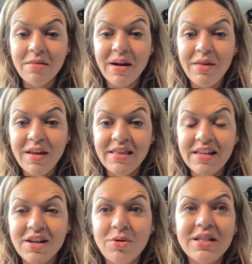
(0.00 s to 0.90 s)
but I think
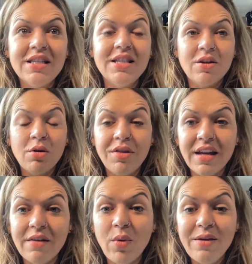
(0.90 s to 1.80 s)
this goes into the whole
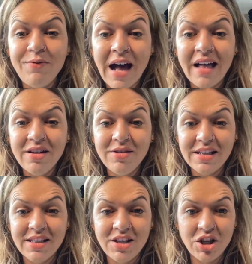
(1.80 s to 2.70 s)
thing of what value
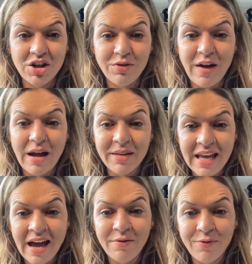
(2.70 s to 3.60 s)
does the church family
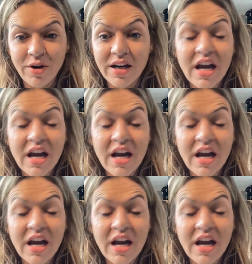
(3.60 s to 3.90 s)
have for it?